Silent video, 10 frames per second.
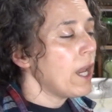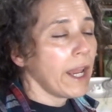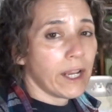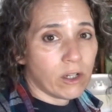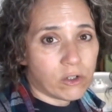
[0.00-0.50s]

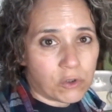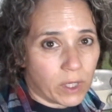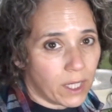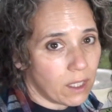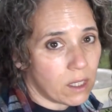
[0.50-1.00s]
Air
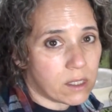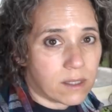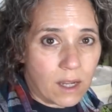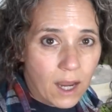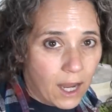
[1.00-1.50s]
drying is
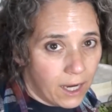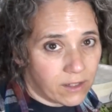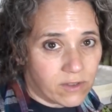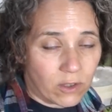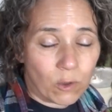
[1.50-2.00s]
an
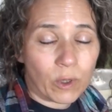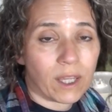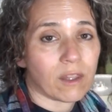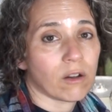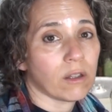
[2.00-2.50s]
excellent way.
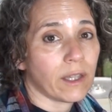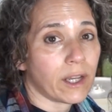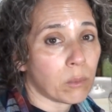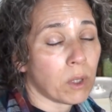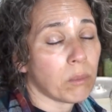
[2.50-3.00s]
There are a
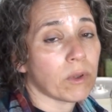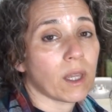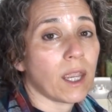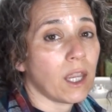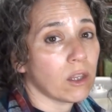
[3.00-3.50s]
lot of people
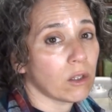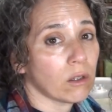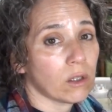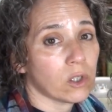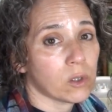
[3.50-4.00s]
that hang
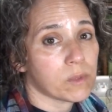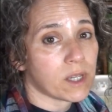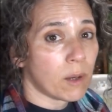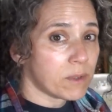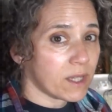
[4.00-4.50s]
their herbs
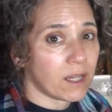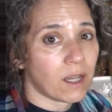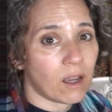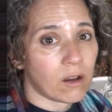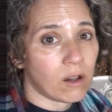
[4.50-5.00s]
upside
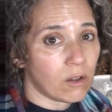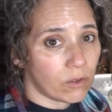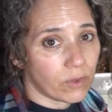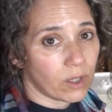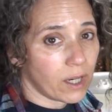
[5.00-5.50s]
down all
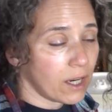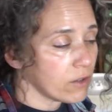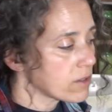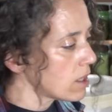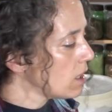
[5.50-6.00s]
over their house.